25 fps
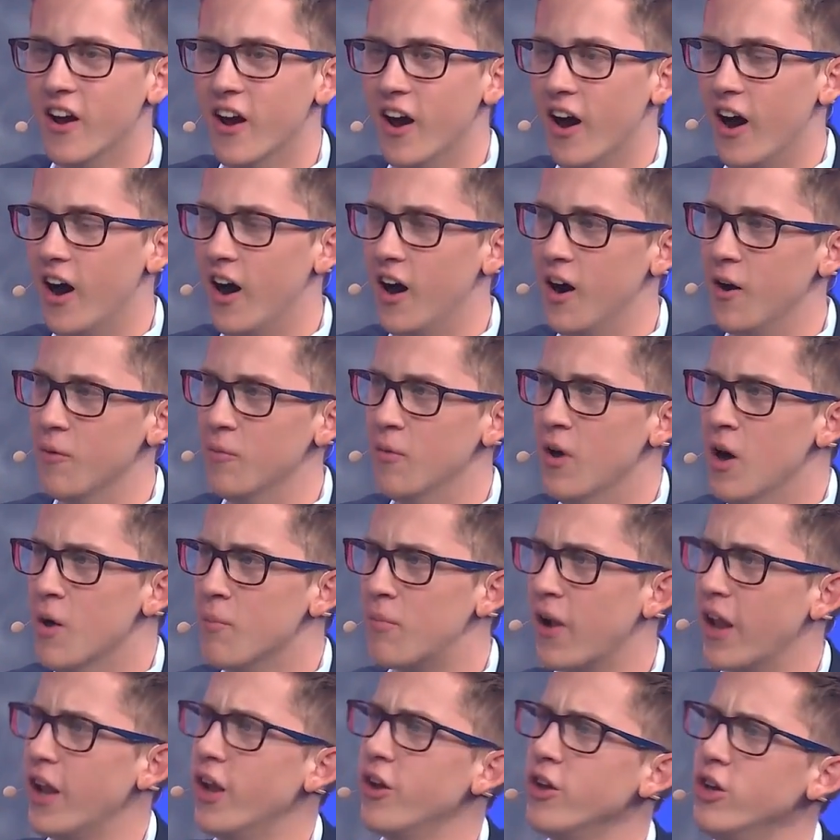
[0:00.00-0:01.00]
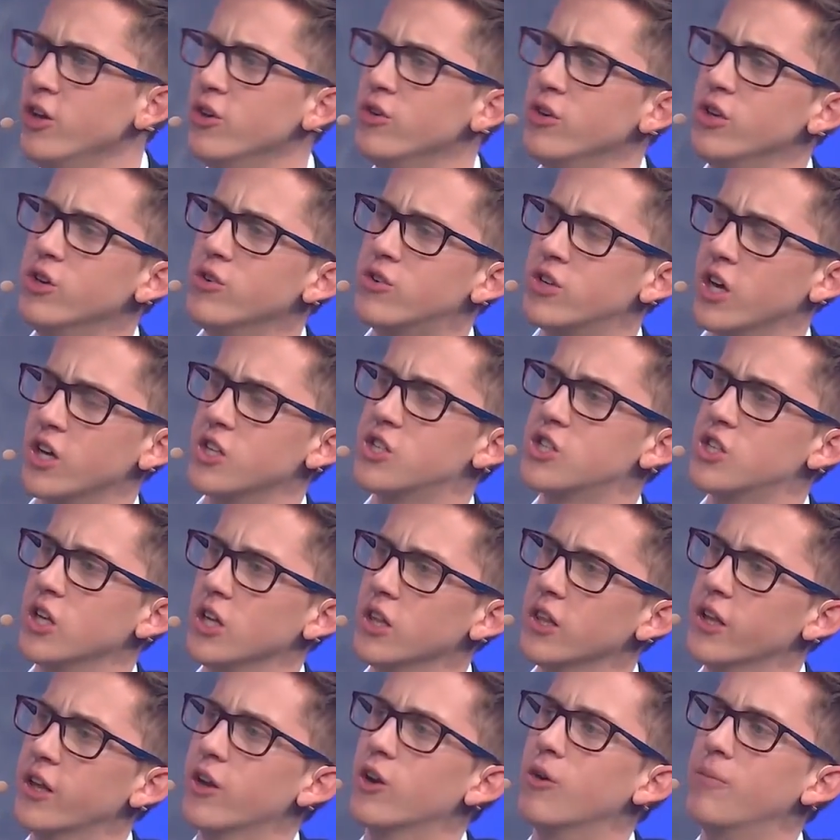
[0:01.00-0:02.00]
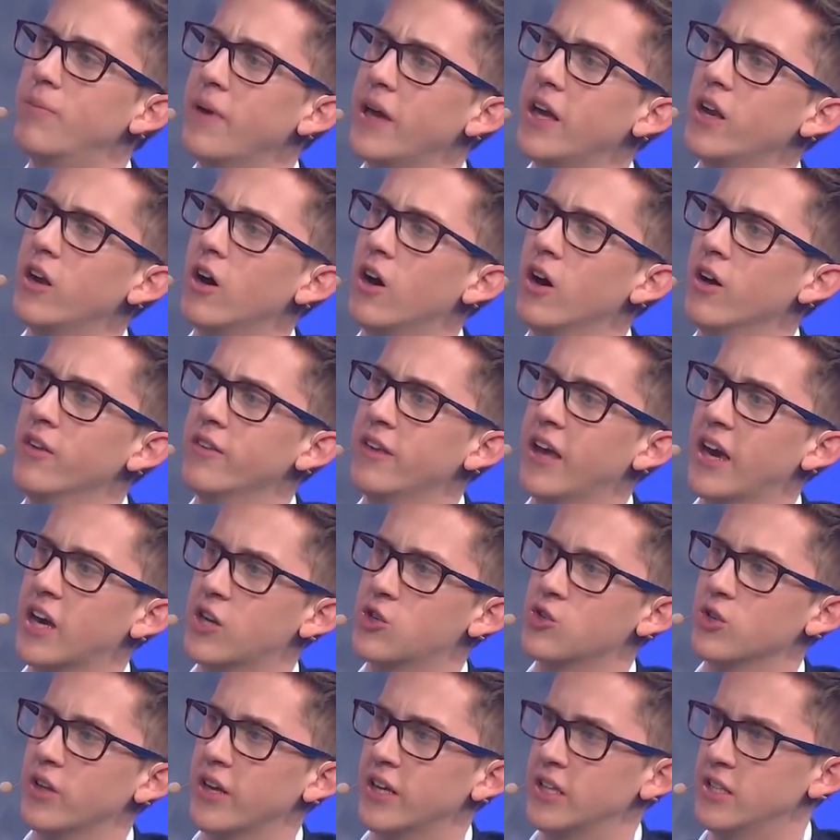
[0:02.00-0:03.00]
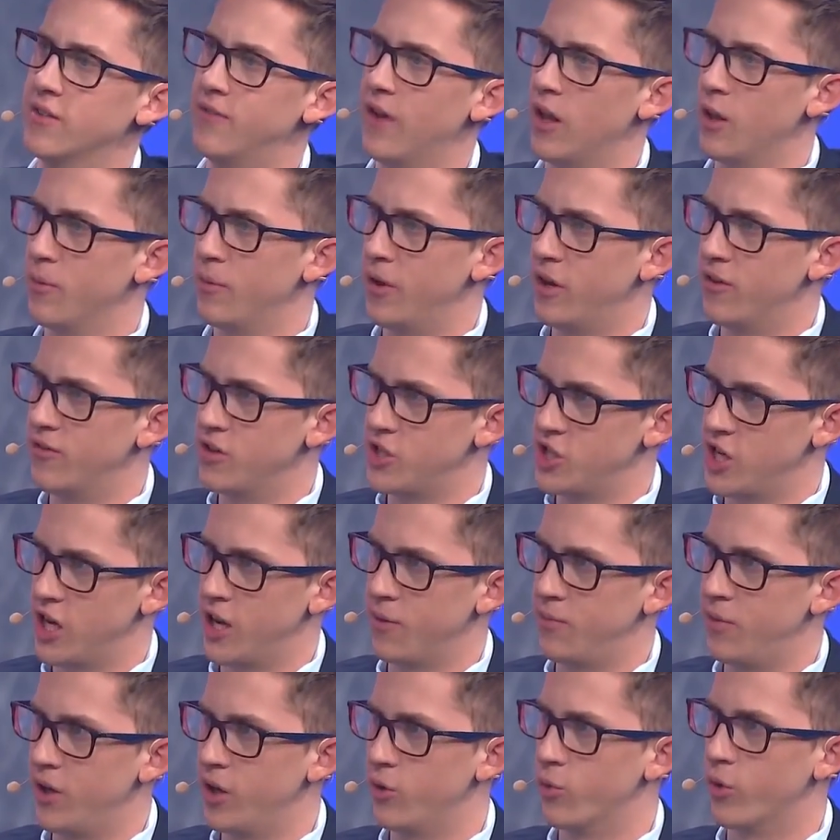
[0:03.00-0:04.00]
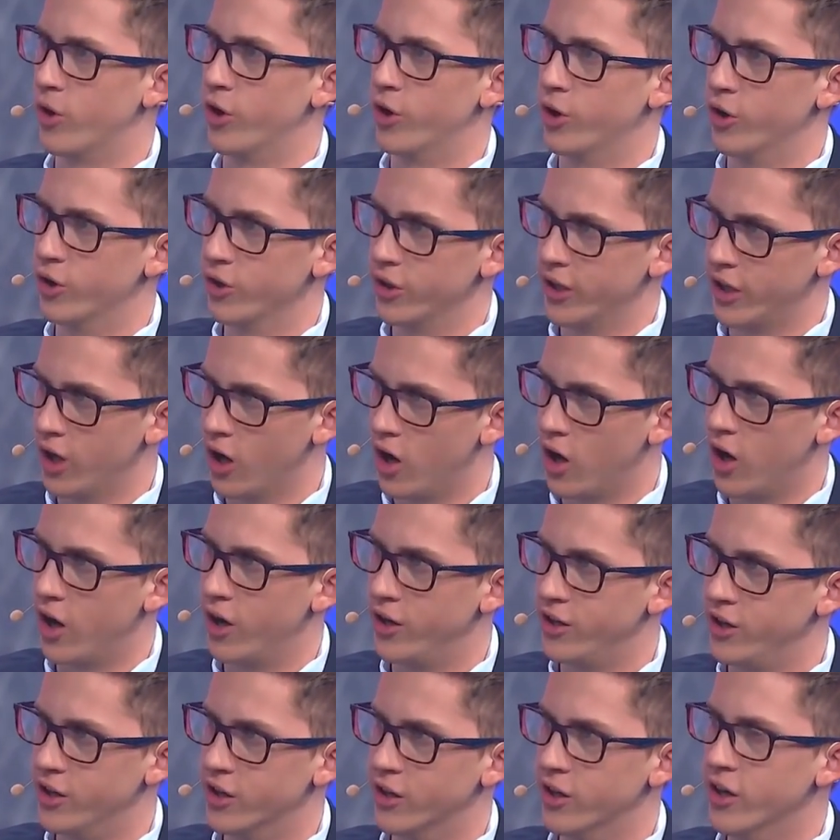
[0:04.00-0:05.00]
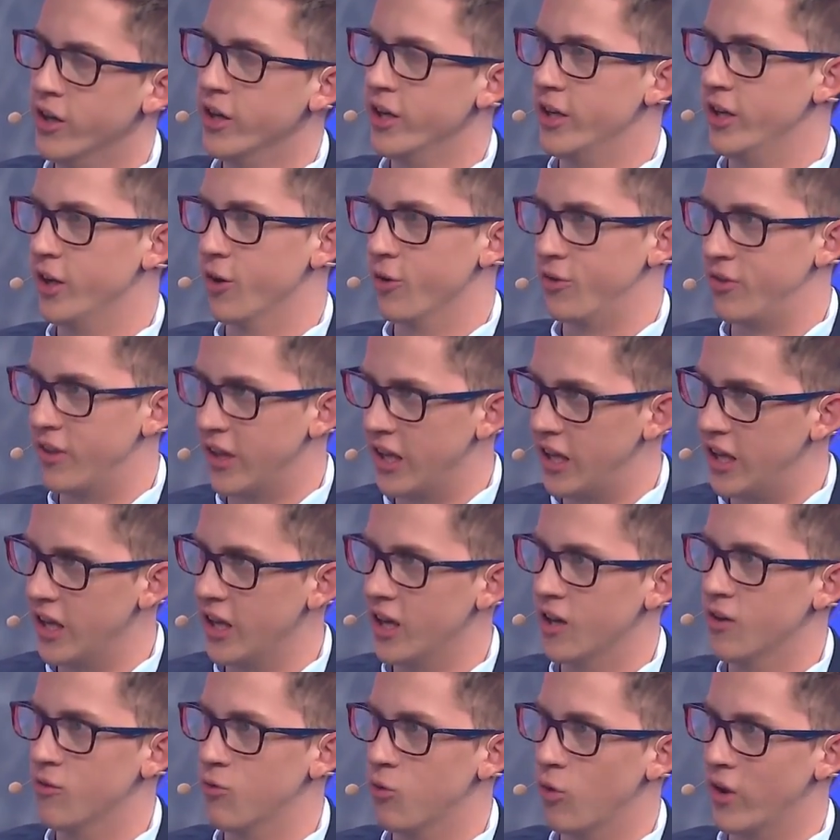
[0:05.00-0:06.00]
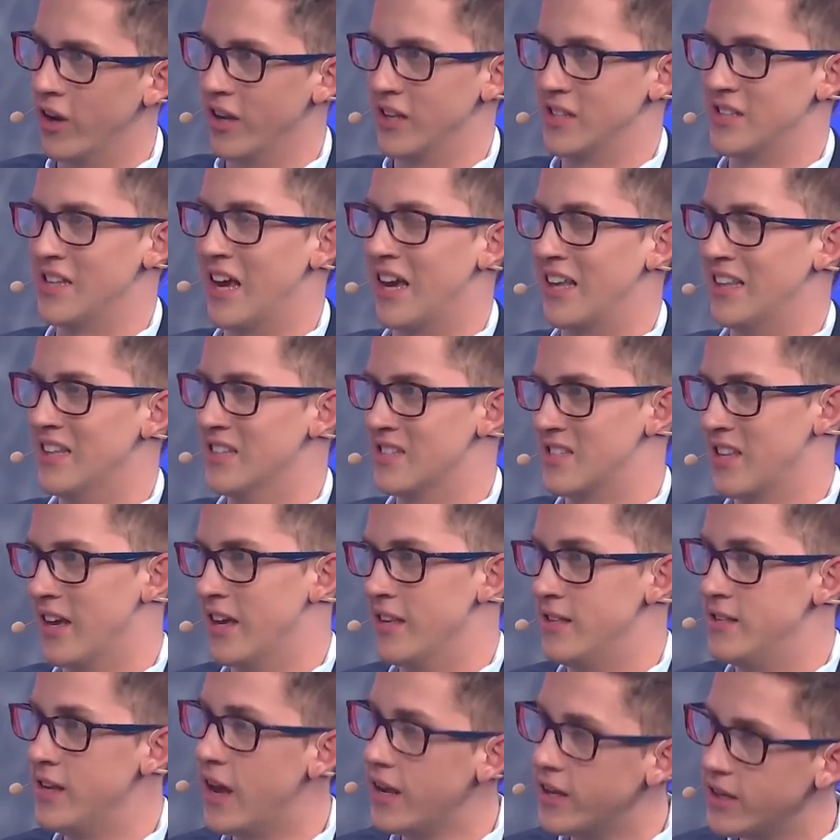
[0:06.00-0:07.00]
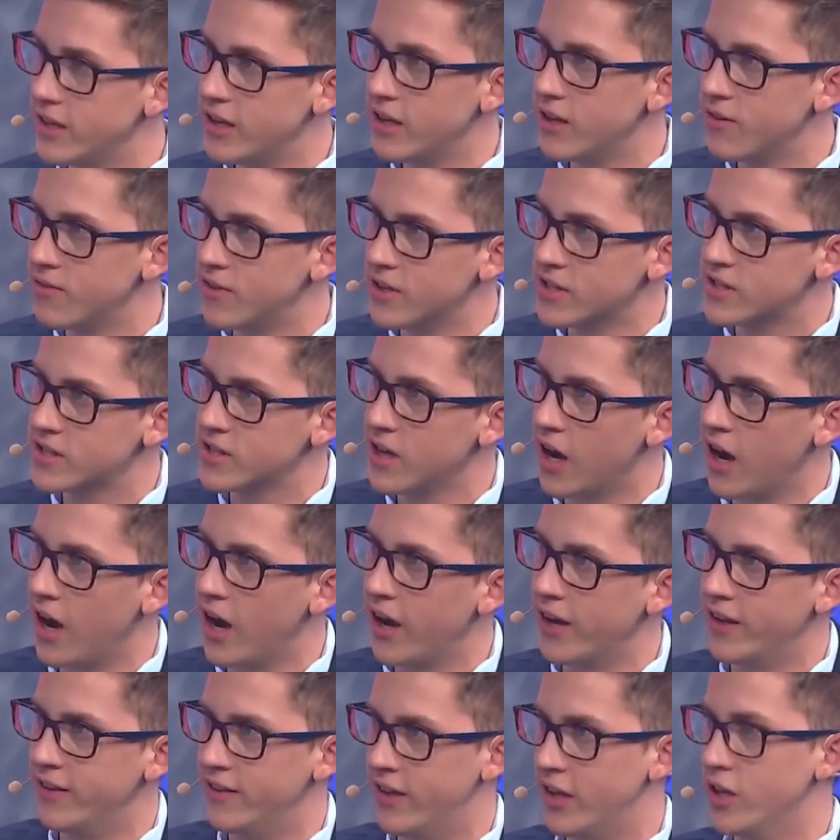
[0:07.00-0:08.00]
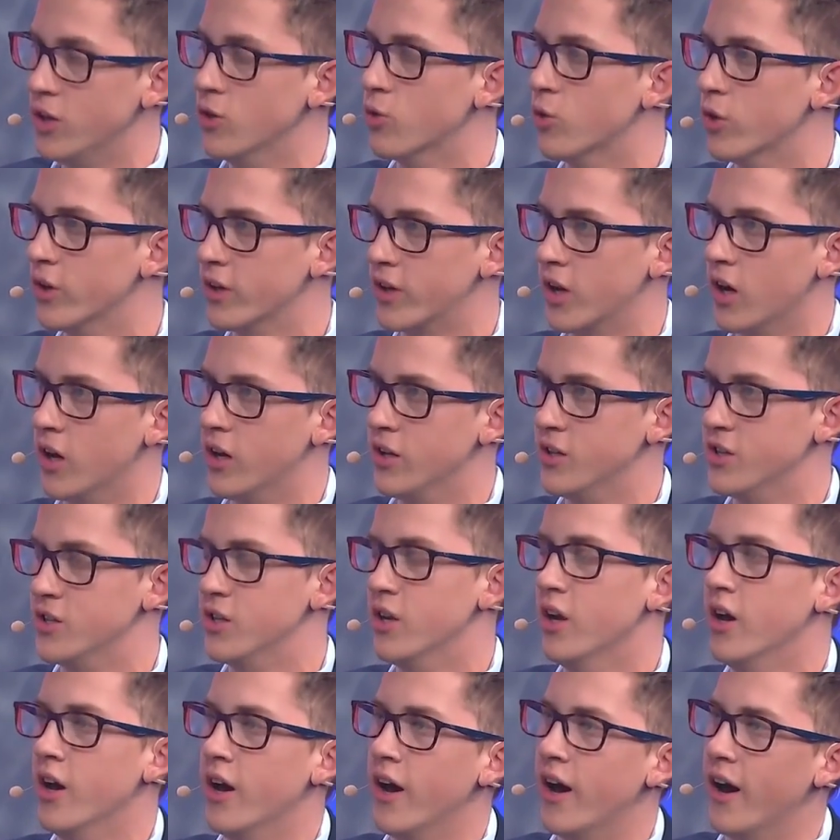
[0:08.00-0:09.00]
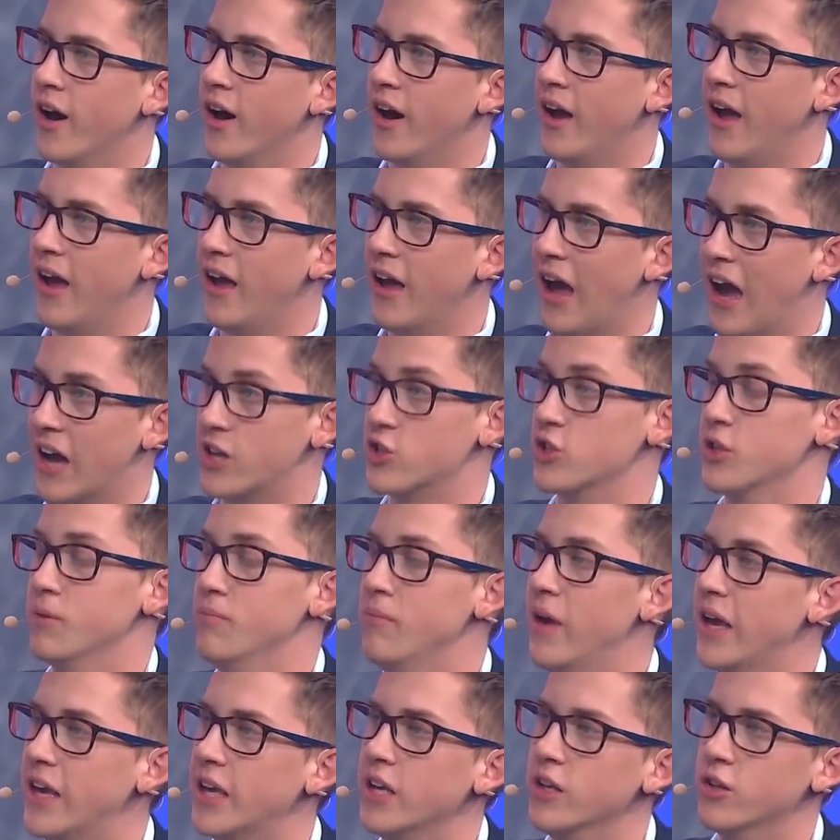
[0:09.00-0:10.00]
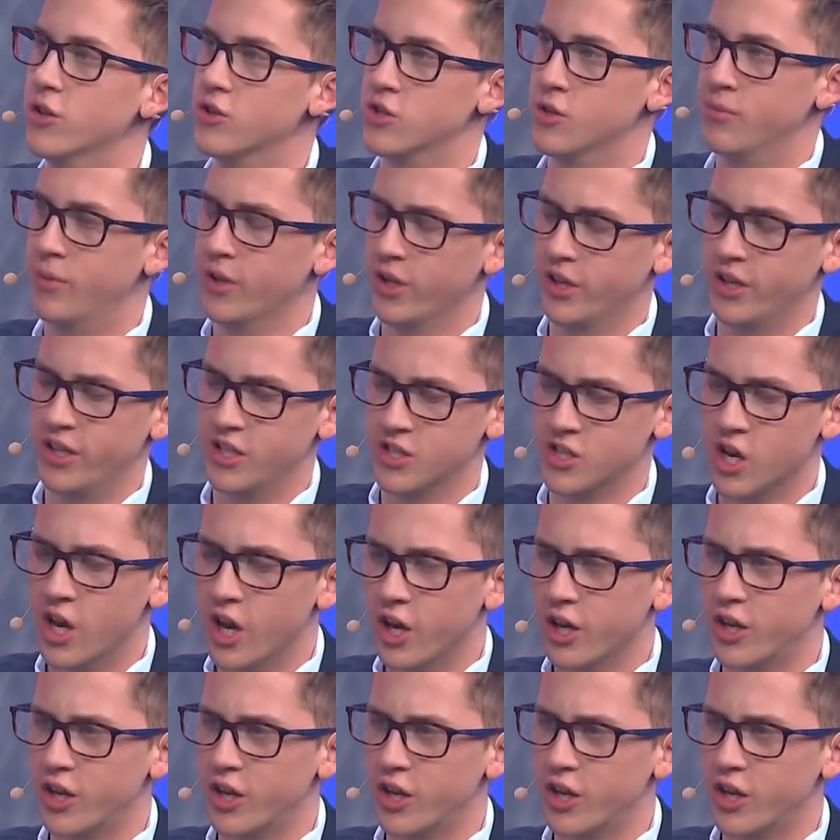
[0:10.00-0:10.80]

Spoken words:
But I know you touched a little bit on the actual development of a champion, where early on you're thinking of what exactly is the identity of this guy, and then you work on actually making those abilities.